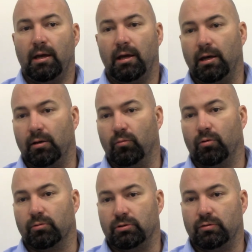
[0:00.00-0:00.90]
And
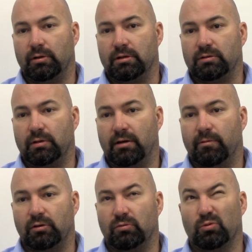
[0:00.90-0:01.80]
what we're doing is we have
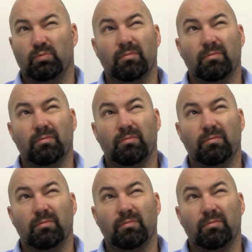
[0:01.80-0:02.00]
about,